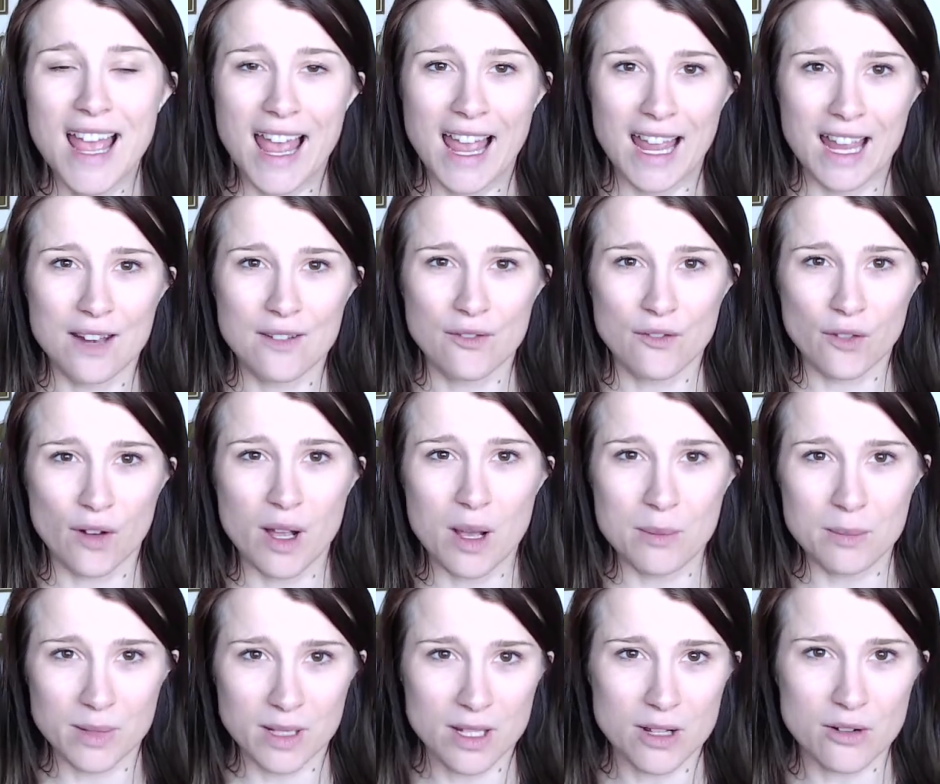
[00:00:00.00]
and
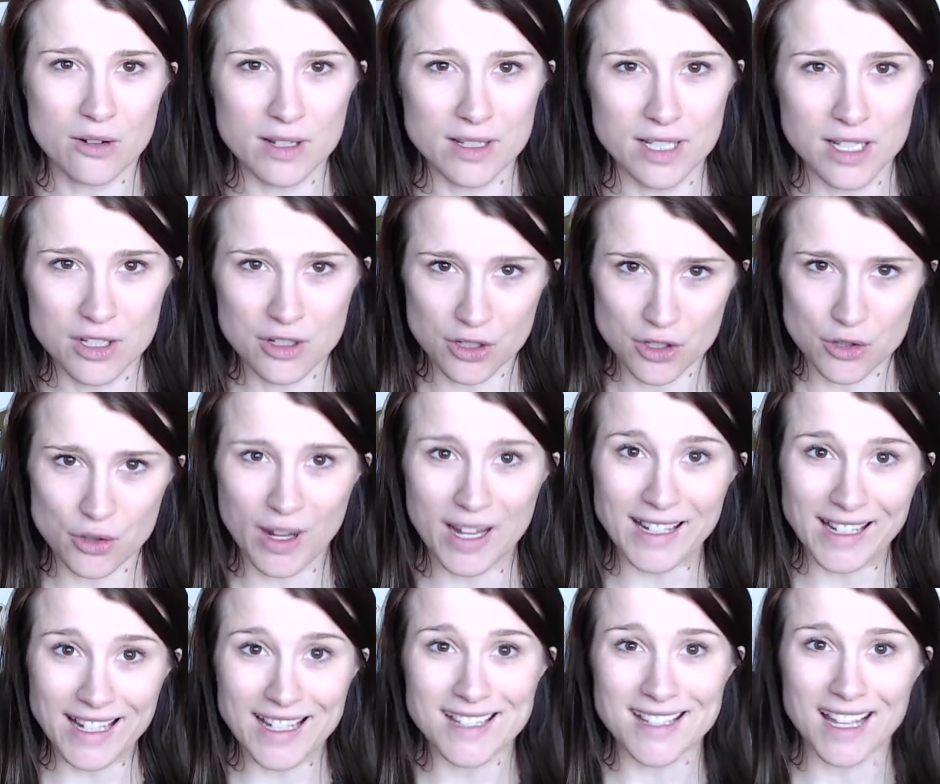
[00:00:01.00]
from yoga teacher
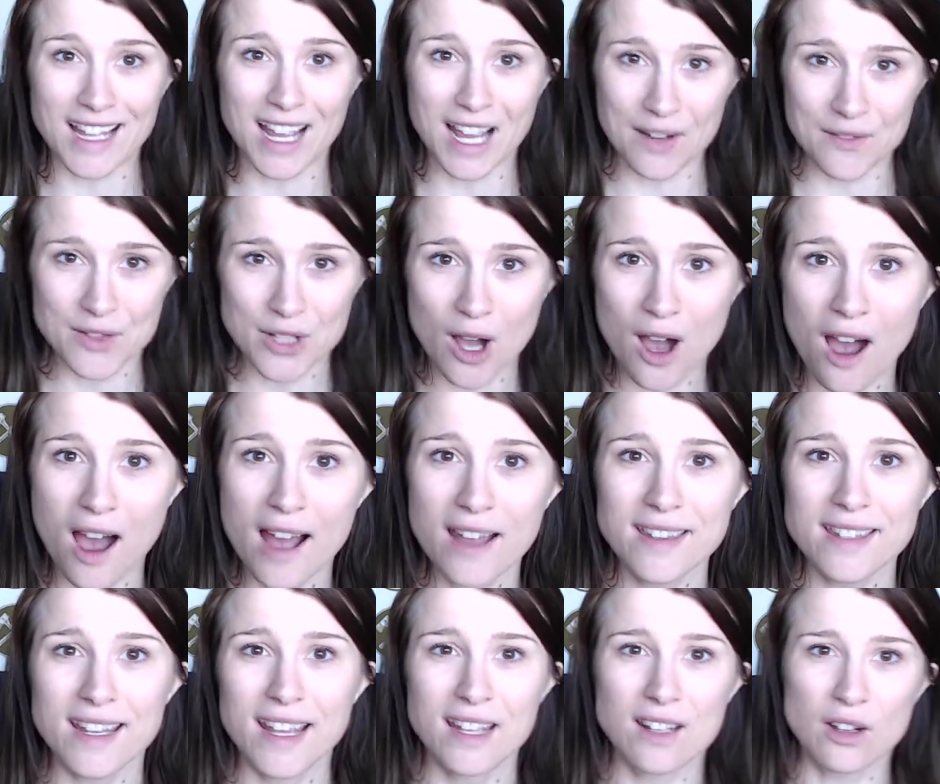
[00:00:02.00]
trainees that I've
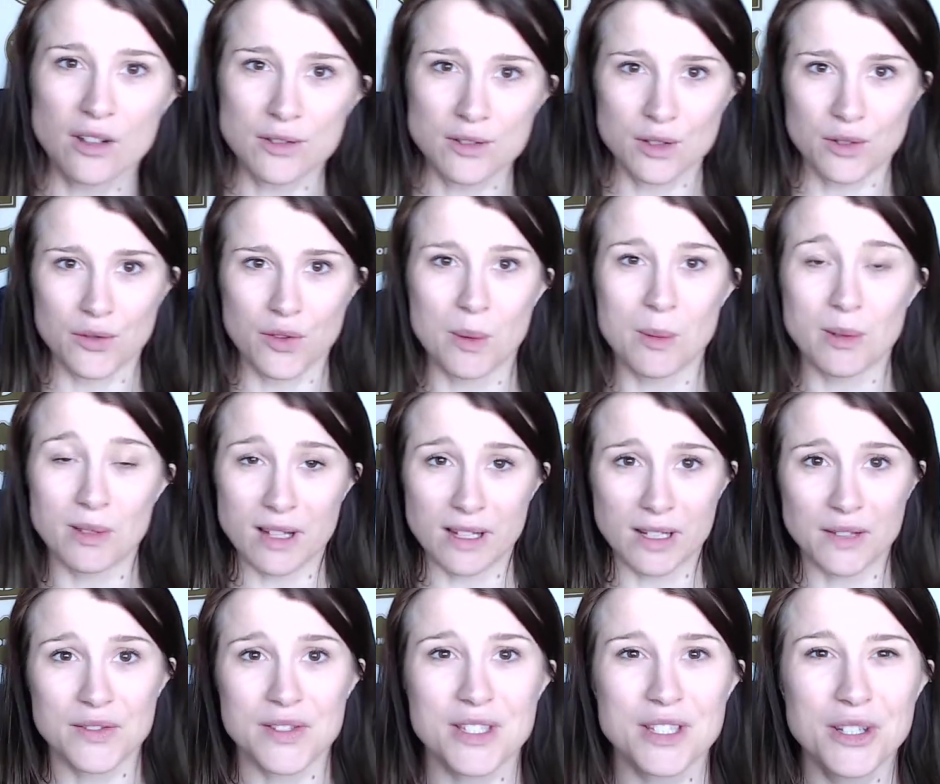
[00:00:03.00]
taught and also from a lot
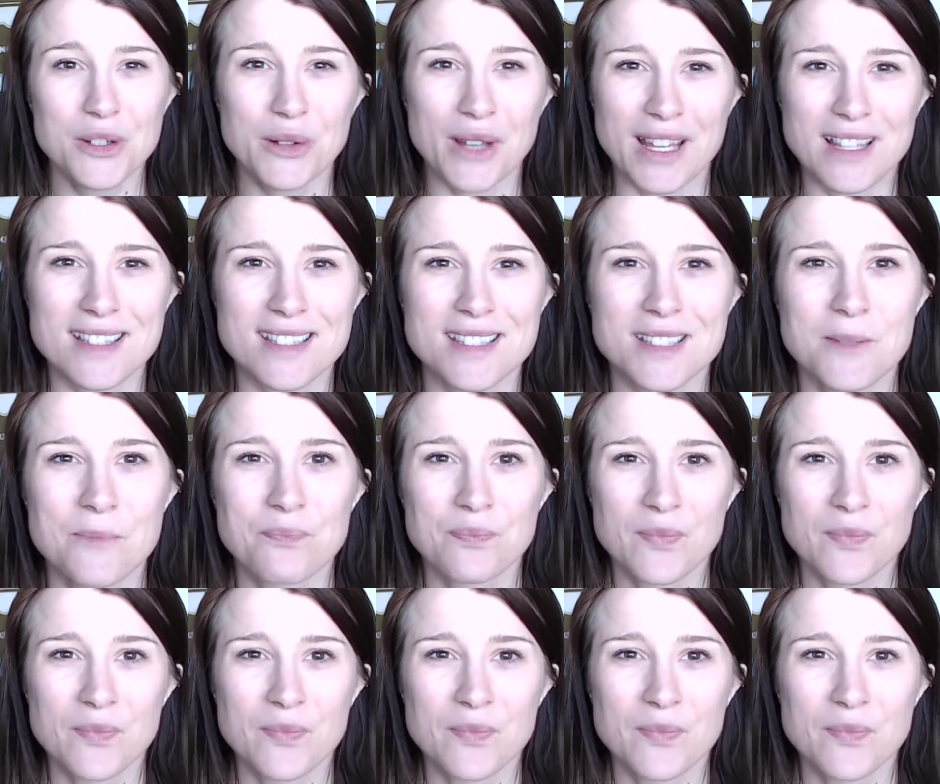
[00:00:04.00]
of students.